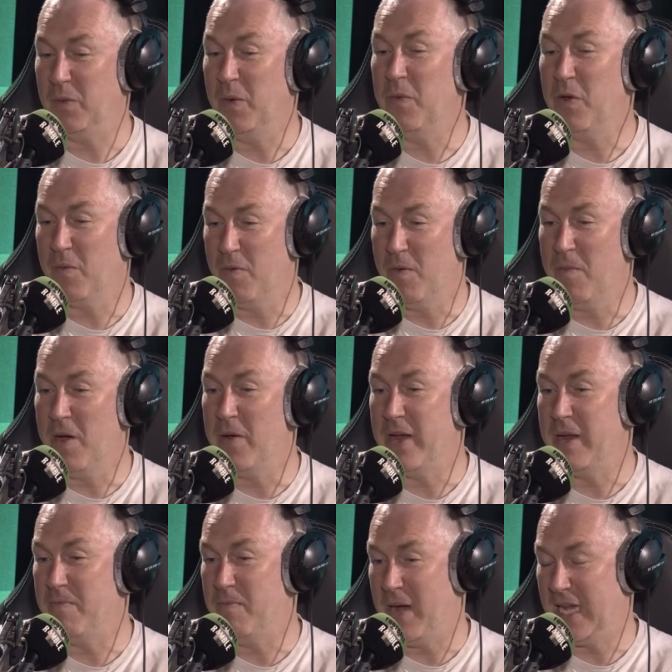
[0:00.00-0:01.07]
when we got
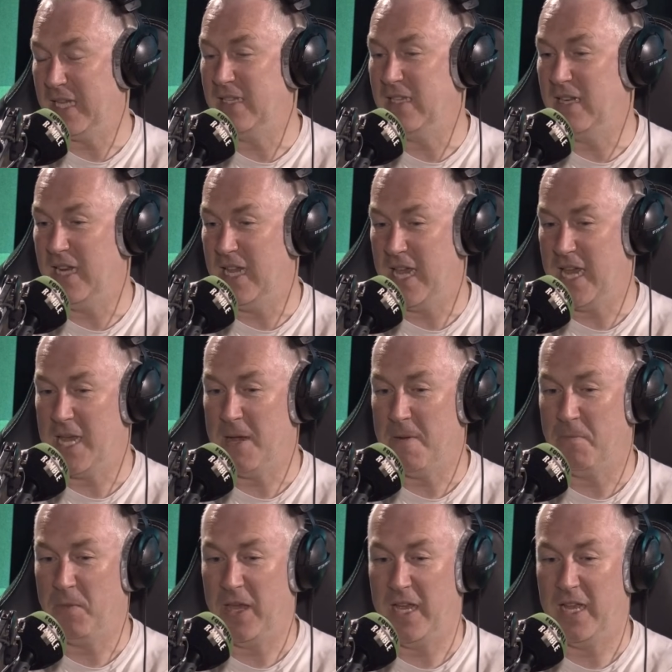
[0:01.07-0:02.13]
promoted back to the league
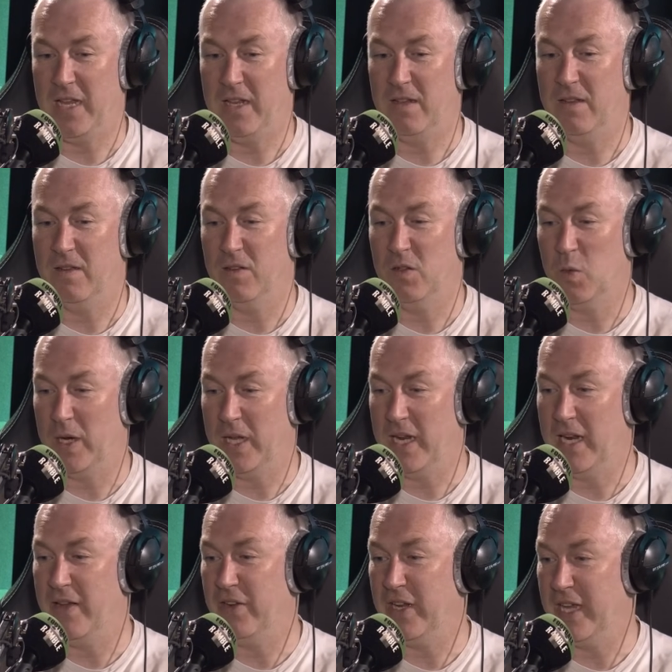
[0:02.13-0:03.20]
in
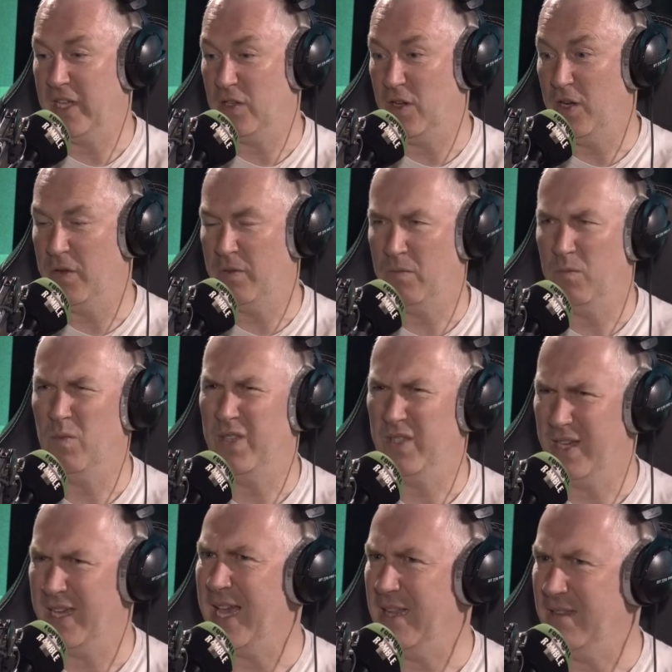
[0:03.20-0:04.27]
2011 against Luton, which
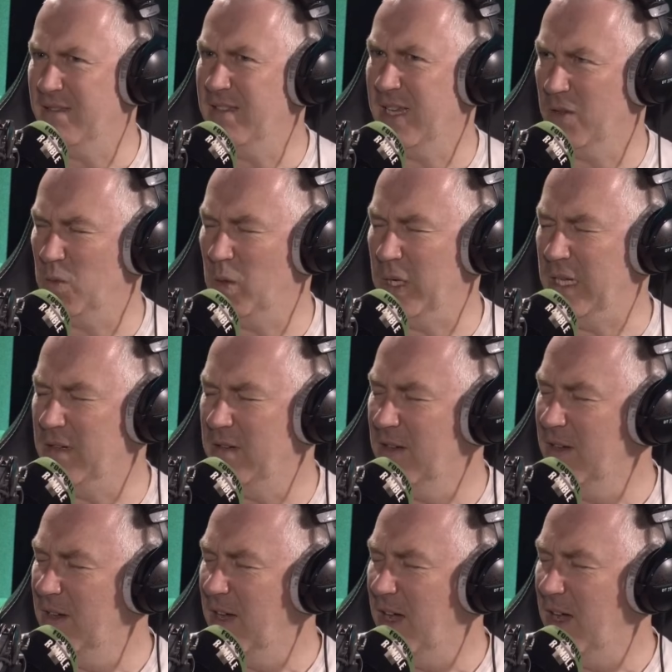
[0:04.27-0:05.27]
again sounds weird. Yeah.